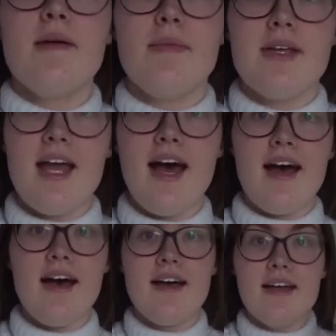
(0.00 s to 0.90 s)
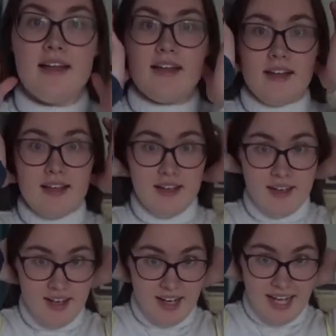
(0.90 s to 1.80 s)
but yeah,
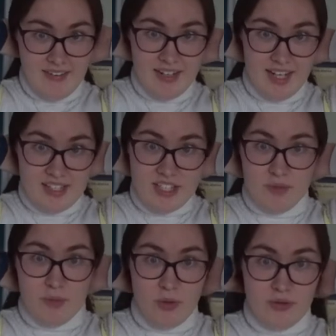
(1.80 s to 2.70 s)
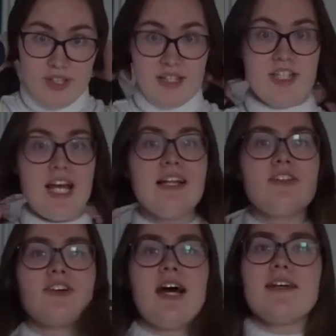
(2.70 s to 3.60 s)
I haven't actually worn this yellow
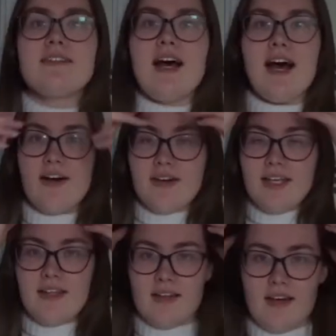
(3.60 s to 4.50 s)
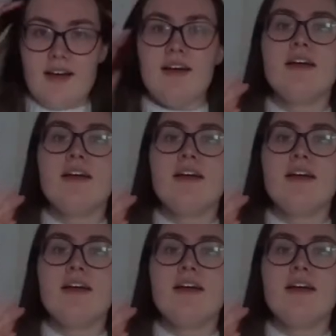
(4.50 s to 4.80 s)
dress out either.